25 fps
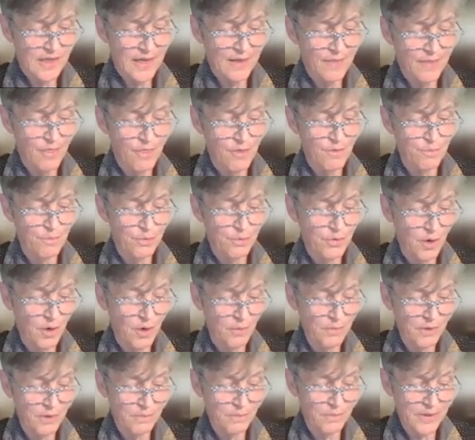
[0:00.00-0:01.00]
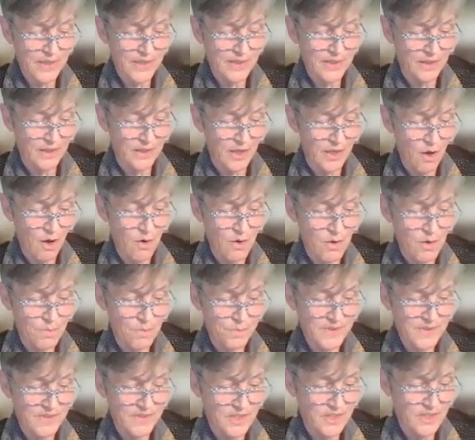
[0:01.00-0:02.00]
and the problem in a lower
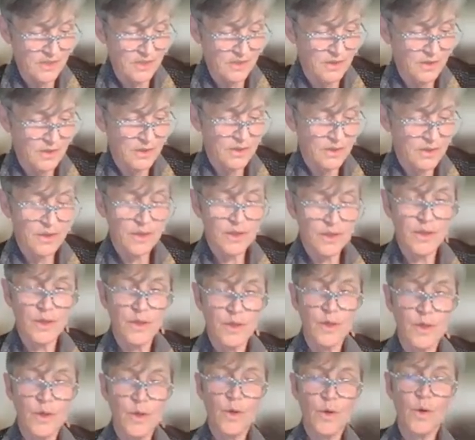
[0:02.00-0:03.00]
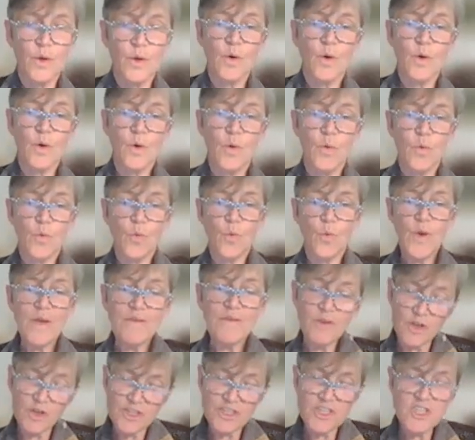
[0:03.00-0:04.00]
position,
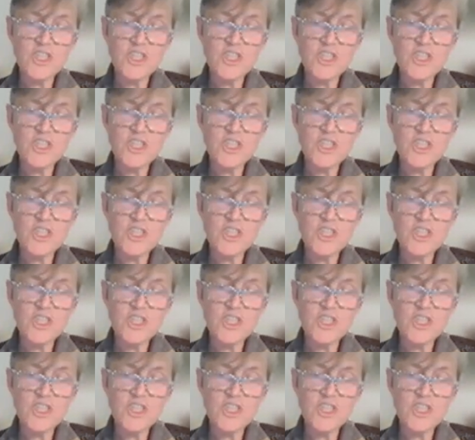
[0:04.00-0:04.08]
we've got a